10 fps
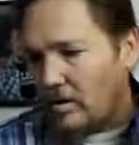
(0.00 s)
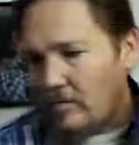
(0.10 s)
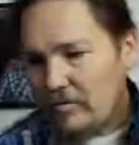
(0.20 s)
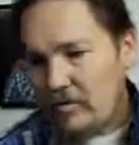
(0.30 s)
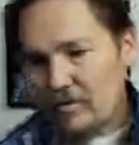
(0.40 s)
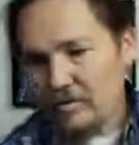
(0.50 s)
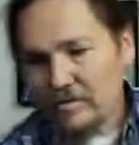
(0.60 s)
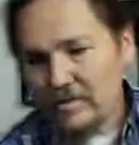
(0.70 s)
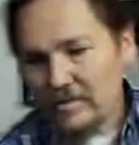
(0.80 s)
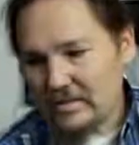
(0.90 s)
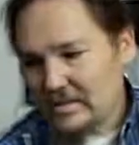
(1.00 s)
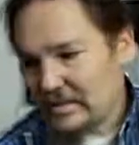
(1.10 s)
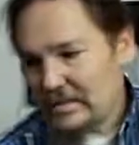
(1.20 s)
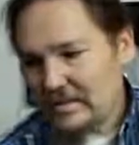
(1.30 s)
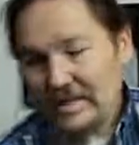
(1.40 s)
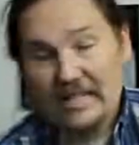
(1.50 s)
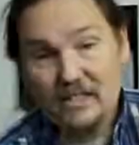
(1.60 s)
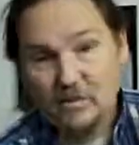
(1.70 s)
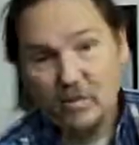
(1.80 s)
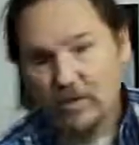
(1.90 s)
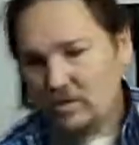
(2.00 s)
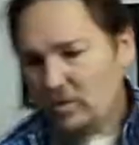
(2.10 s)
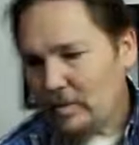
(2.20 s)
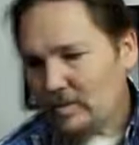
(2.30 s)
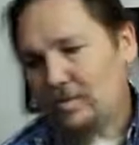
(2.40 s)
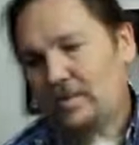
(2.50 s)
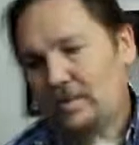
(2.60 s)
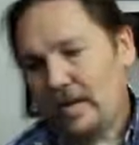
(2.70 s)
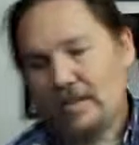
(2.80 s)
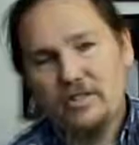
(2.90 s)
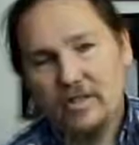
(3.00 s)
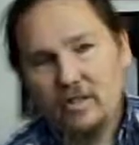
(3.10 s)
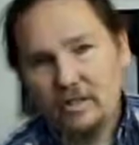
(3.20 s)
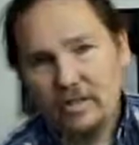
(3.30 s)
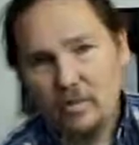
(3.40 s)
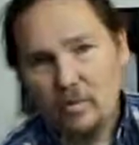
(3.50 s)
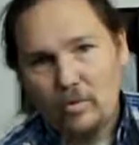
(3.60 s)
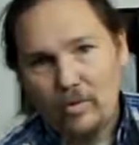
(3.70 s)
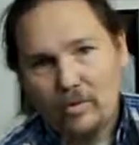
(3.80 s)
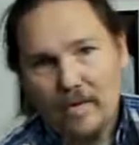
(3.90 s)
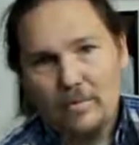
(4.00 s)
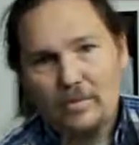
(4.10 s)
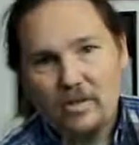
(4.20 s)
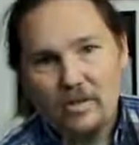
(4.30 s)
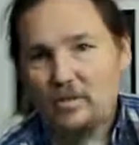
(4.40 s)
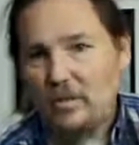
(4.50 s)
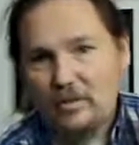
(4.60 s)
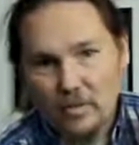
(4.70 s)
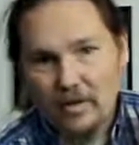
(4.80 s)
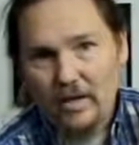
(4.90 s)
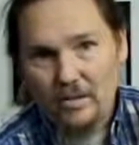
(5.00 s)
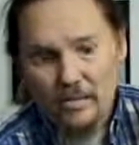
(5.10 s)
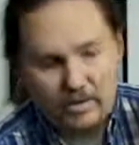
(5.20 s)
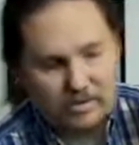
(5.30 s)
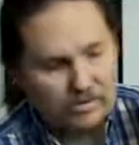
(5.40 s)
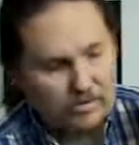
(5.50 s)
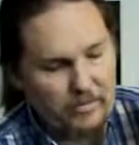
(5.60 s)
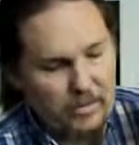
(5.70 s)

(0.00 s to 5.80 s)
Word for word: from SaneSmart U S B eight channel relay board on Amazon. It's about twenty-nine bucks.